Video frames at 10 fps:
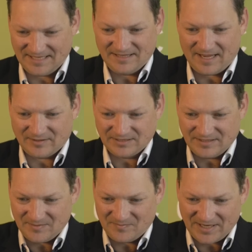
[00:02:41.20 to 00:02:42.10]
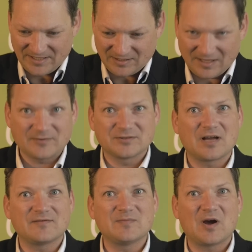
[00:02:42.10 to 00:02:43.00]
ten thousand embedded cloud
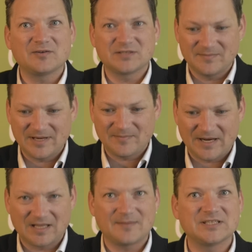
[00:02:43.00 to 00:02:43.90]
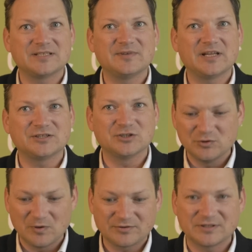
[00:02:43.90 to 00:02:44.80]
resolving models that make my climate simulation
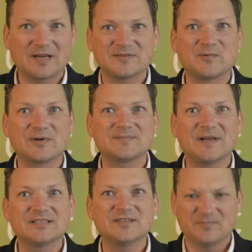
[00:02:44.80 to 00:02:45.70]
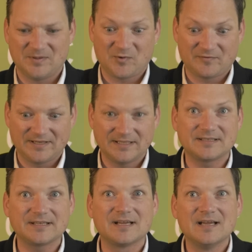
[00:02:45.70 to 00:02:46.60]
two hundred times more expensive, but more
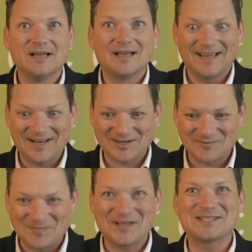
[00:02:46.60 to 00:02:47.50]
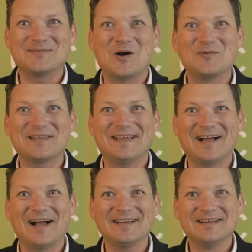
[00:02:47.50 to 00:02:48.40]
realistic, and I can replace them all with A
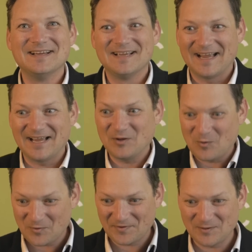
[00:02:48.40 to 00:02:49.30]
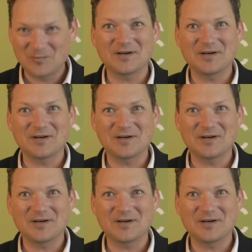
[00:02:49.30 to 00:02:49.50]
I, and the whole thing